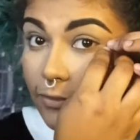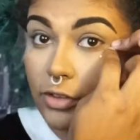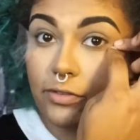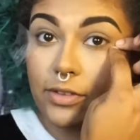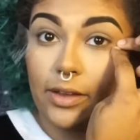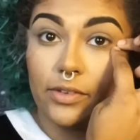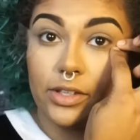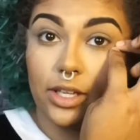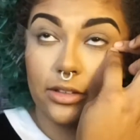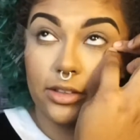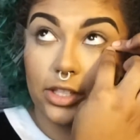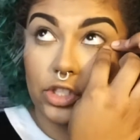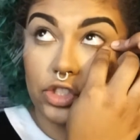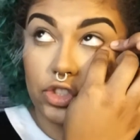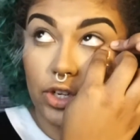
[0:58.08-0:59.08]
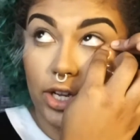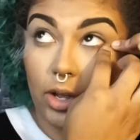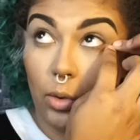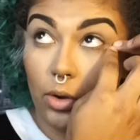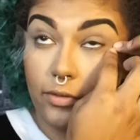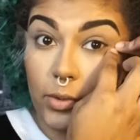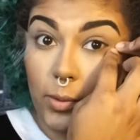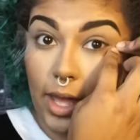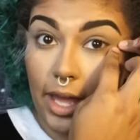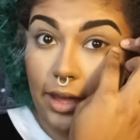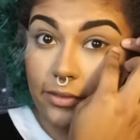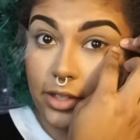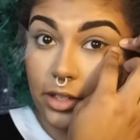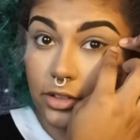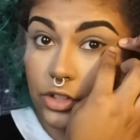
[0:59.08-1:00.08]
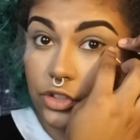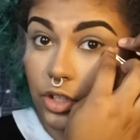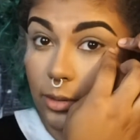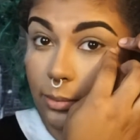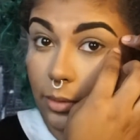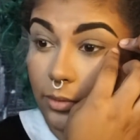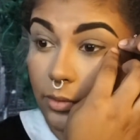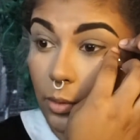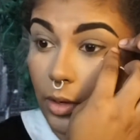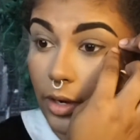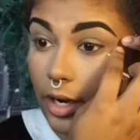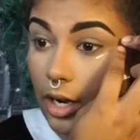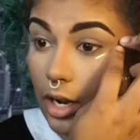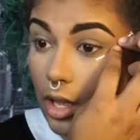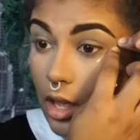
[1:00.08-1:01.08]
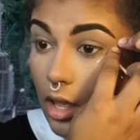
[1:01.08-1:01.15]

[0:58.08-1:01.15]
if you've never done this trick, or if you have done this trick before,